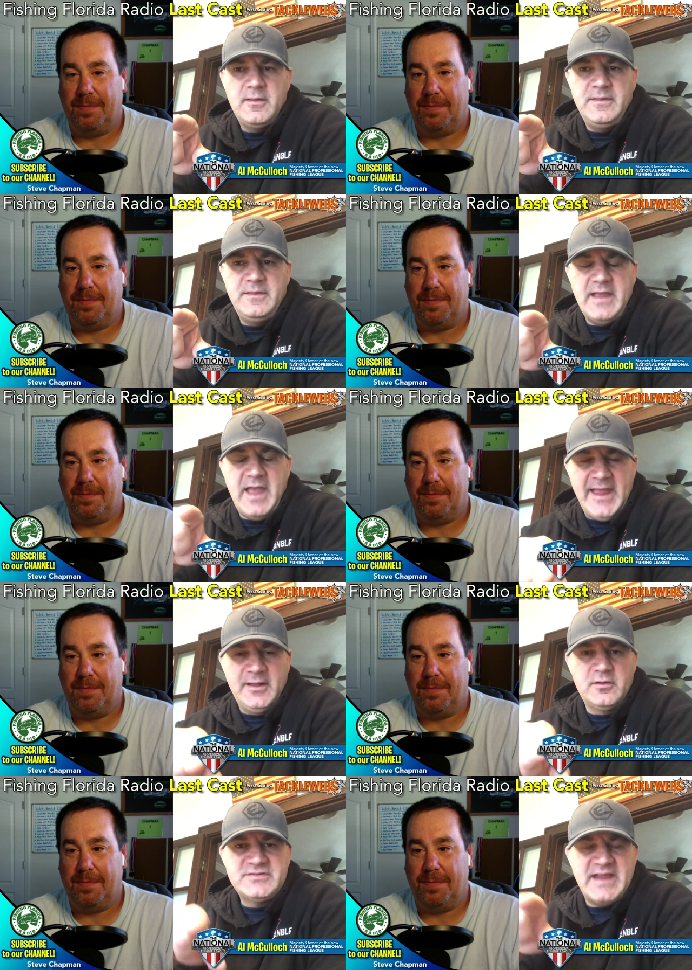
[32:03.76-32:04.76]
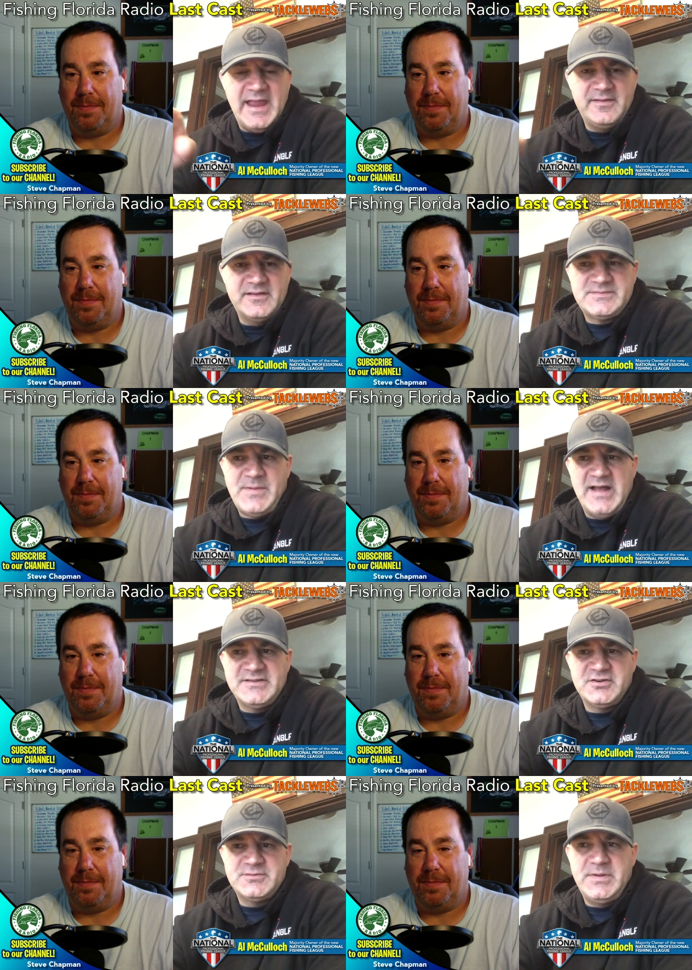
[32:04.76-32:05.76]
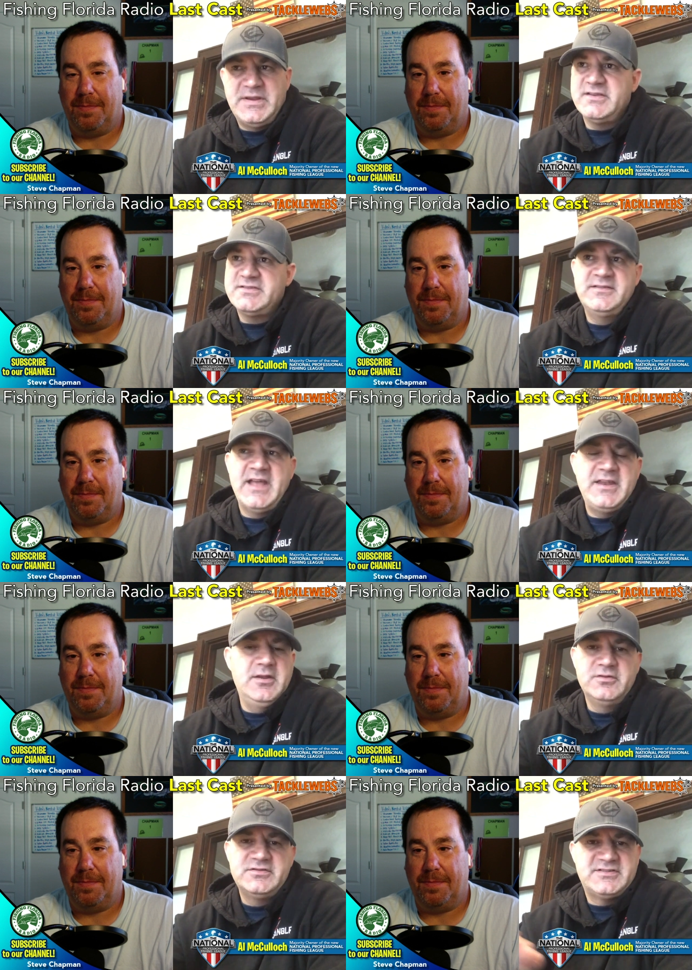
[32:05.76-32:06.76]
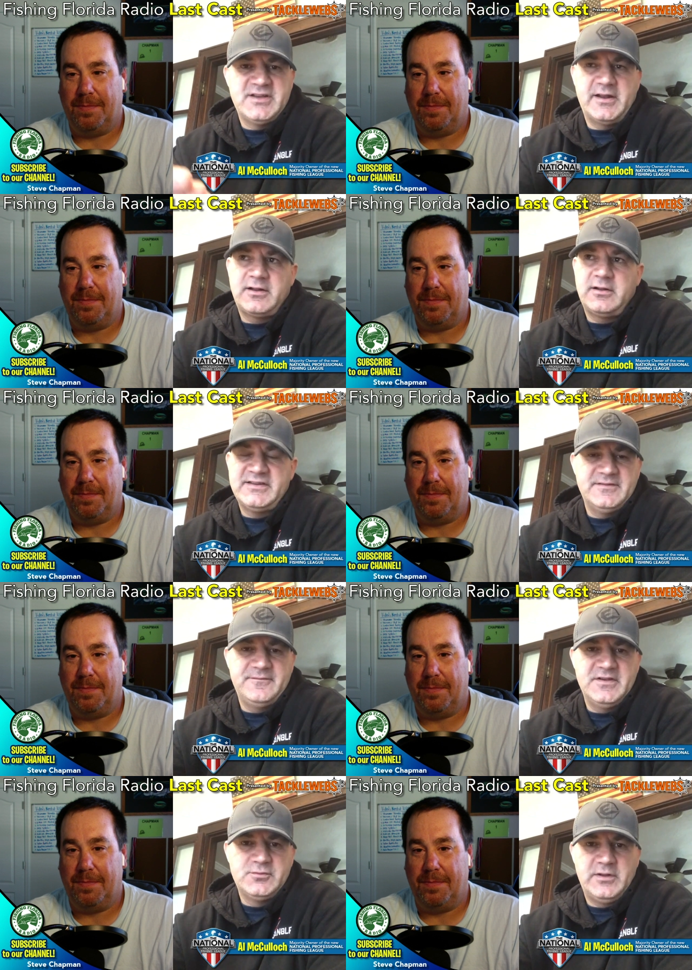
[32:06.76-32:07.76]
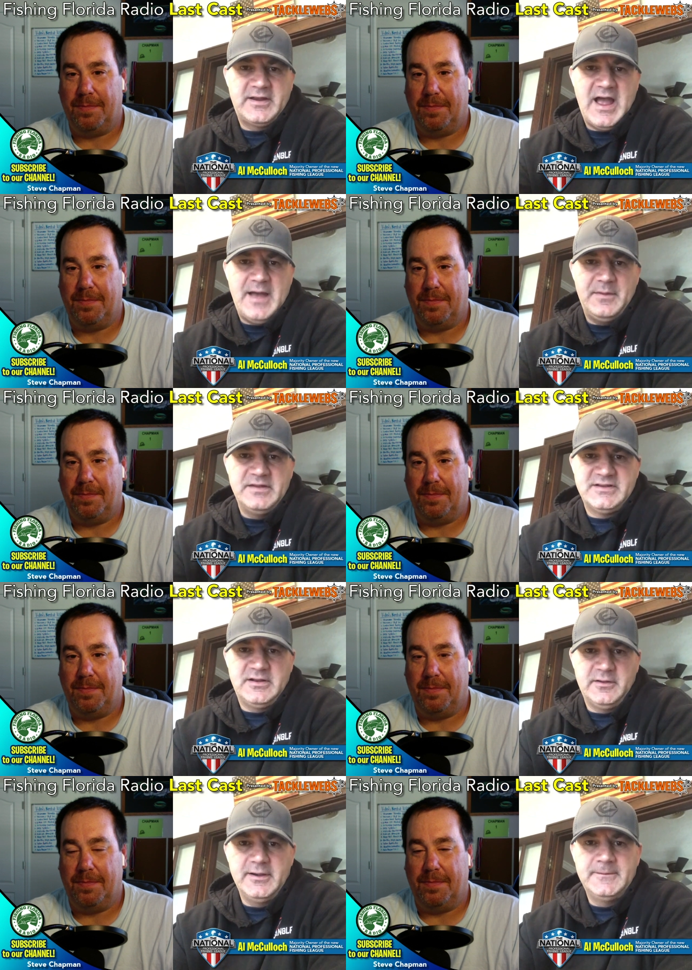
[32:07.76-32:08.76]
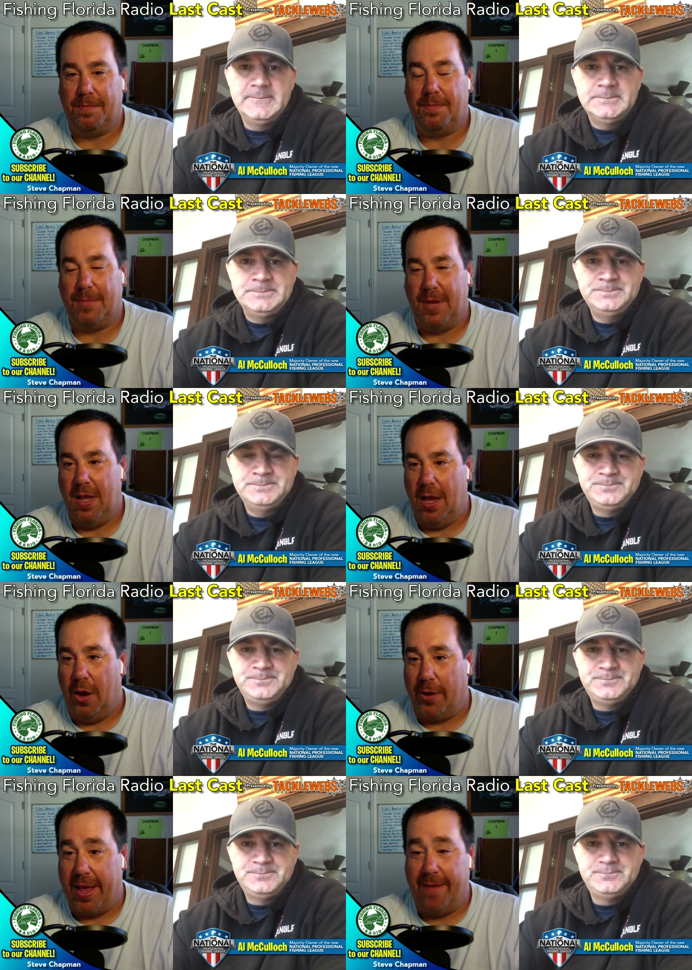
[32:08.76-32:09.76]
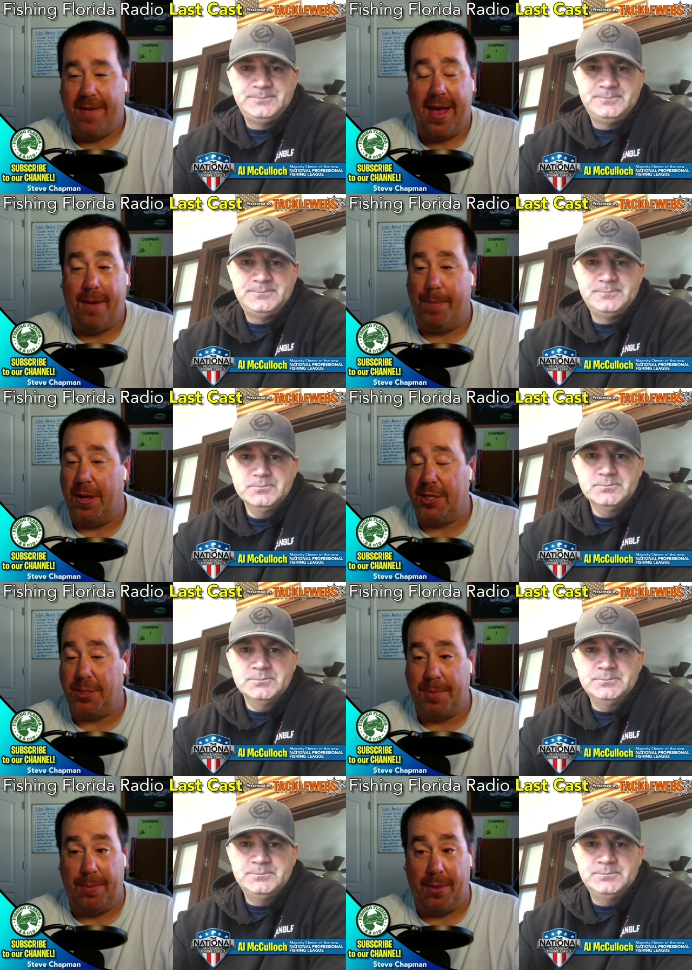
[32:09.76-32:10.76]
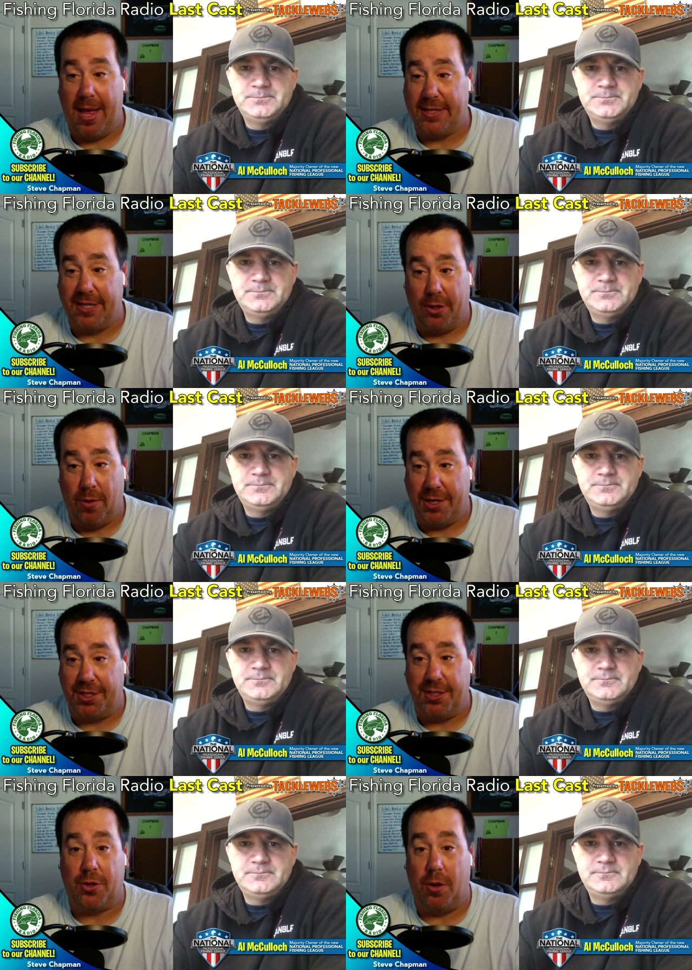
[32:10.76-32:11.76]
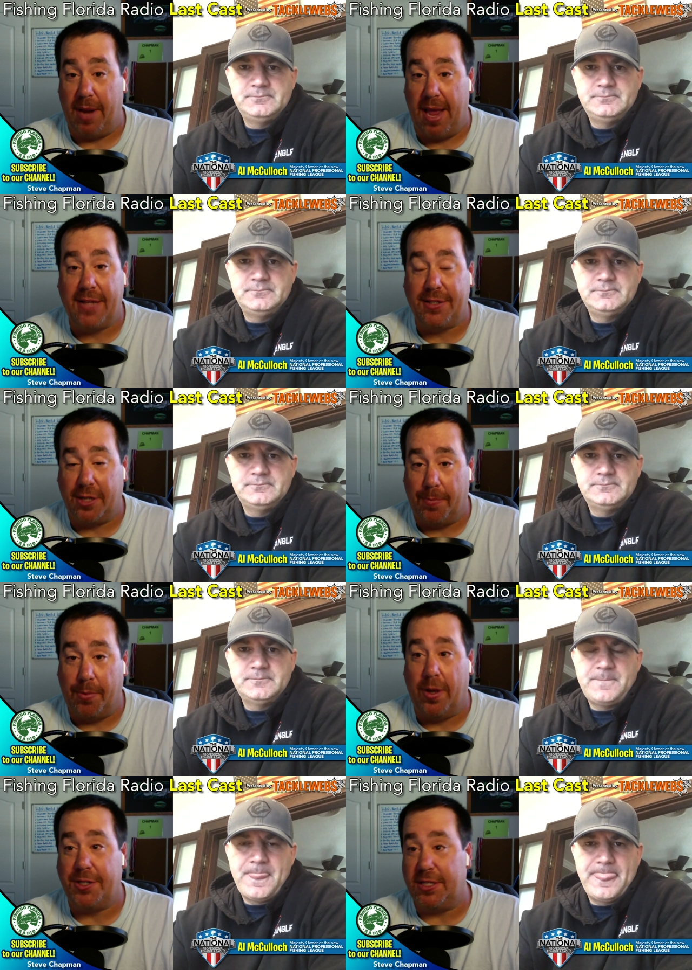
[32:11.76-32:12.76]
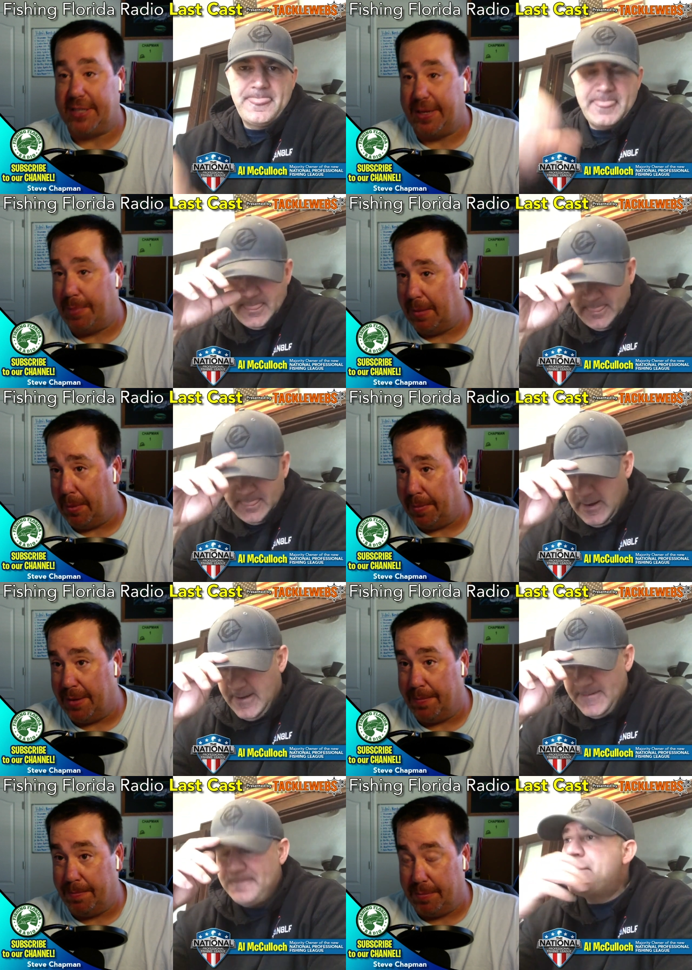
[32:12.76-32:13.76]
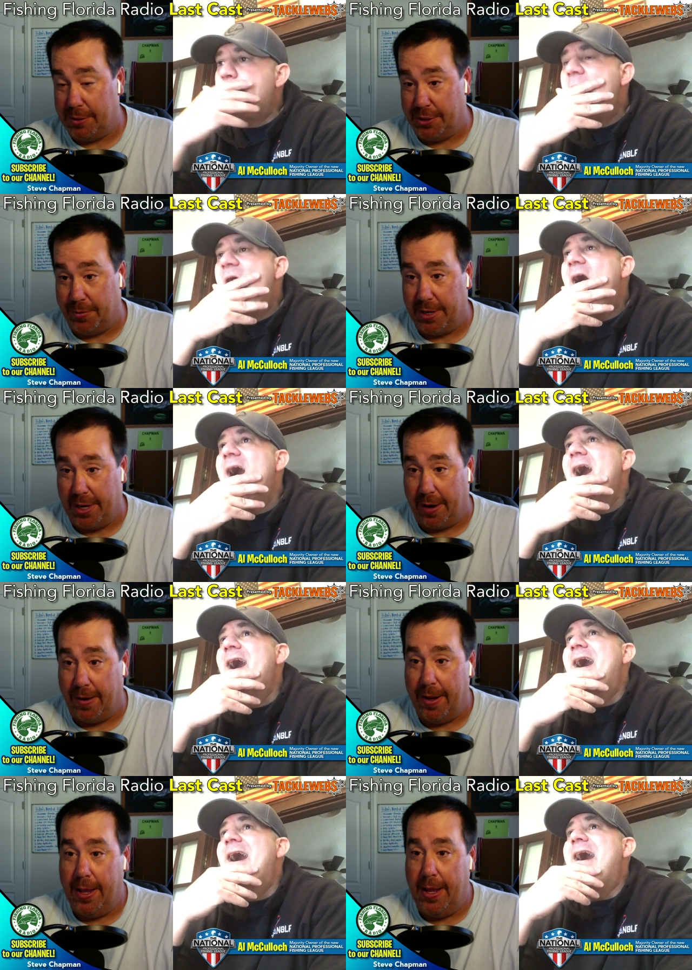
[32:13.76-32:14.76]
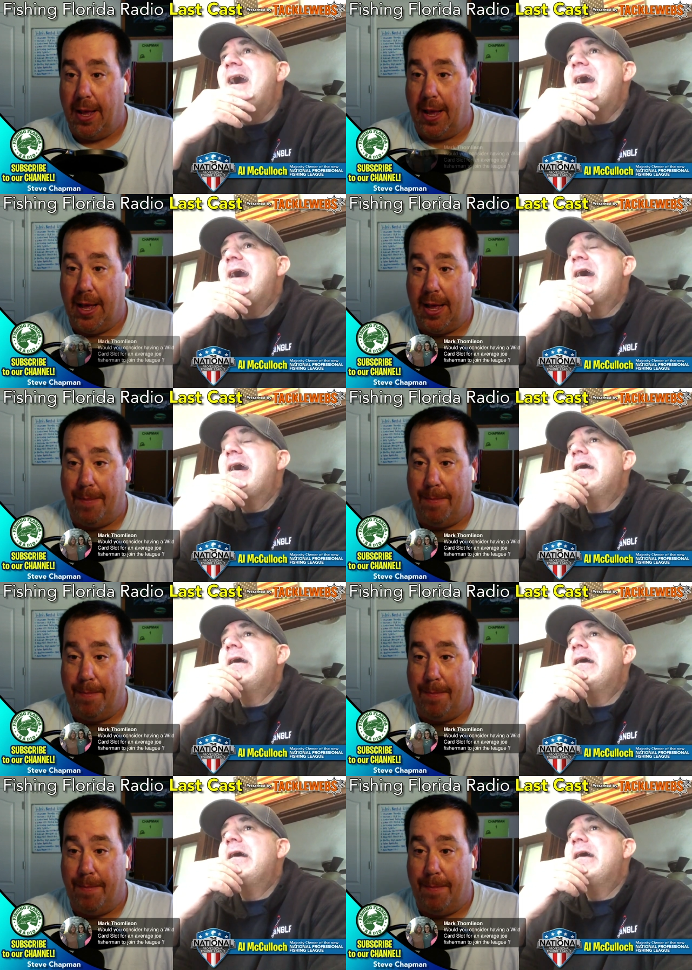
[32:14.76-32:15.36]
Speaker 1: the anglers and the sponsors because then you lose a ton of clicks and visual and comments on it.
Speaker 2: Okay, I've had a bunch of people asking questions, so I'm going to ask a couple questions that people have been doing here. Uh,